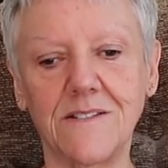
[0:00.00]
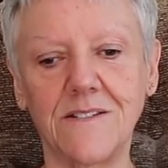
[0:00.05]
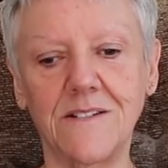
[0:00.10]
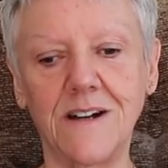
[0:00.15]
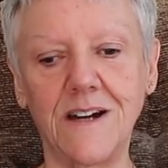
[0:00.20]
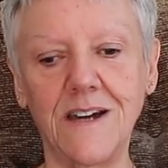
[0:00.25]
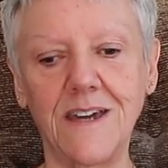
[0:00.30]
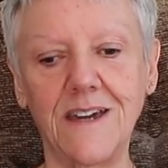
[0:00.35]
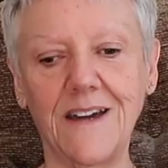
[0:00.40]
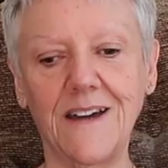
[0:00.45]

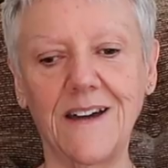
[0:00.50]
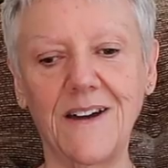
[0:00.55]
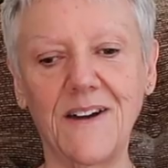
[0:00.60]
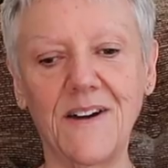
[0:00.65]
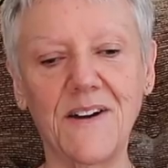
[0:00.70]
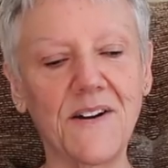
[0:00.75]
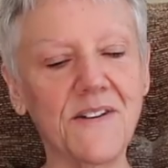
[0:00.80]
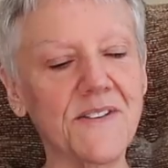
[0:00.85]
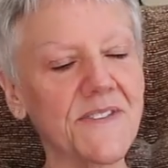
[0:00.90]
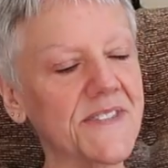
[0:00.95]
Right?
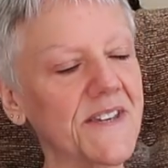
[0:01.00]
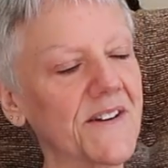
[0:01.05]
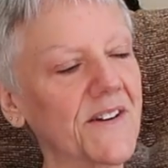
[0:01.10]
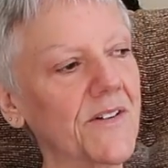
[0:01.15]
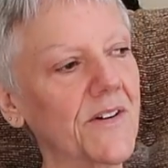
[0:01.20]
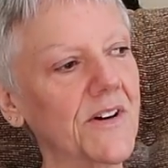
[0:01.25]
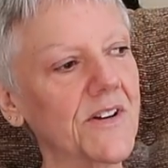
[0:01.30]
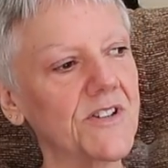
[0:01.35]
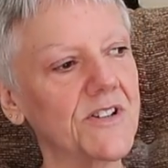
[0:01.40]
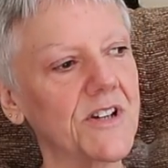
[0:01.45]
So
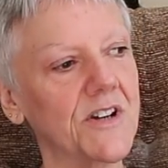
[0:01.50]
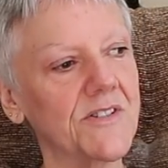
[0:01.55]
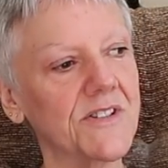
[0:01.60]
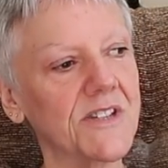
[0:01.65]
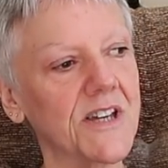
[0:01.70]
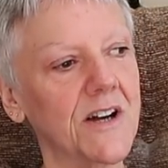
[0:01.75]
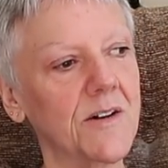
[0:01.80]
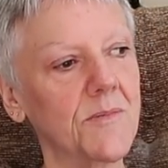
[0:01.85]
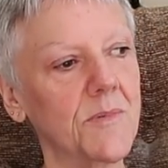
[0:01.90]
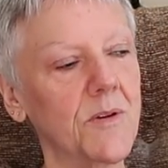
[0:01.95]
go on, Joe,
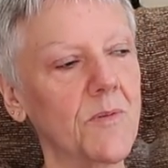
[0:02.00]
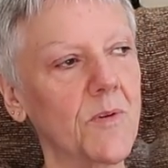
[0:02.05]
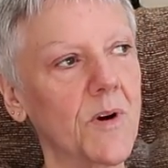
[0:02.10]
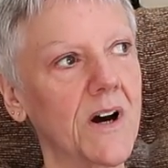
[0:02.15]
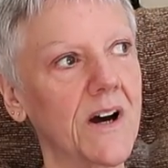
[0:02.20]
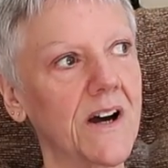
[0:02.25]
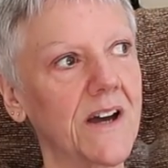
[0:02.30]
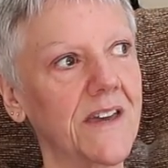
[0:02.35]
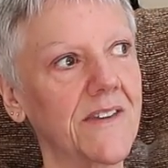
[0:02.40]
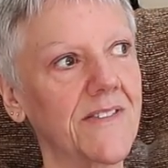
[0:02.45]
tell me
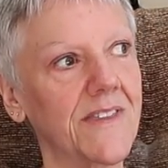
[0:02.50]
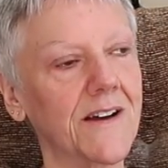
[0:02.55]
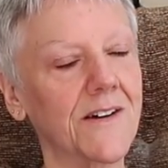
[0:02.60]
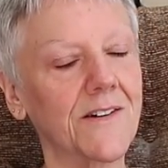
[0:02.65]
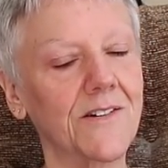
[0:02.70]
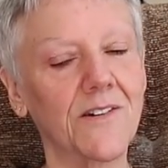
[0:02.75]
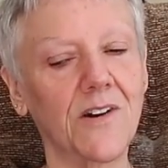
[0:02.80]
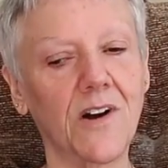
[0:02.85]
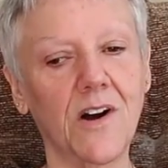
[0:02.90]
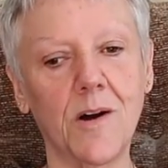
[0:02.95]
why they're
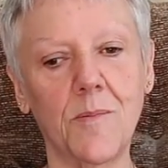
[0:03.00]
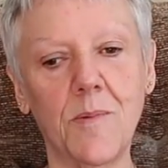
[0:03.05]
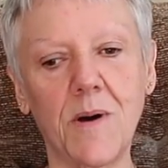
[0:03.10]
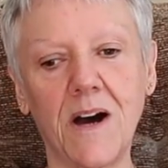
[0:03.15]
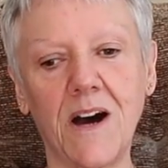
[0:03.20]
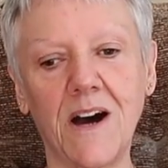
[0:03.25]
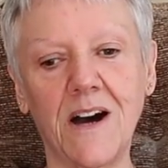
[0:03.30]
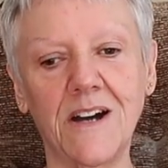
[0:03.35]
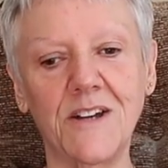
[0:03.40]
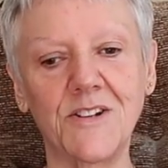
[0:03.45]
called
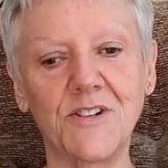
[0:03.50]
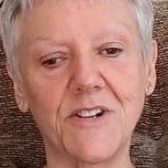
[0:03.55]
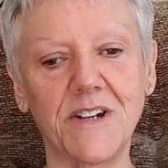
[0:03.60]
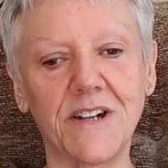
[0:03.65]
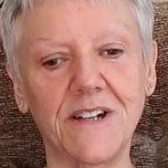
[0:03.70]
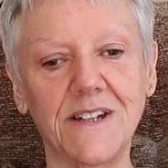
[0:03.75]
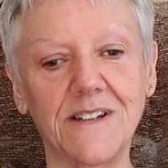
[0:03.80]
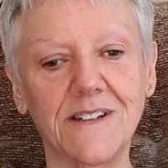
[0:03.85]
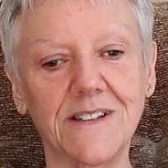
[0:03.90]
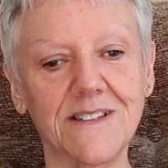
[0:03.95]

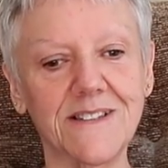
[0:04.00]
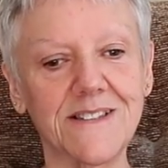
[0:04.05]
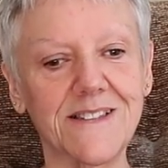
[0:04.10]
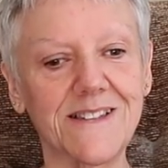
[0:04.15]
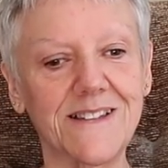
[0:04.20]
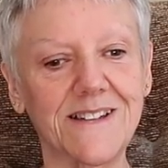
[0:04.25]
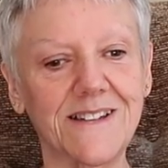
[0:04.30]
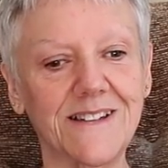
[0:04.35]
carbohydrates.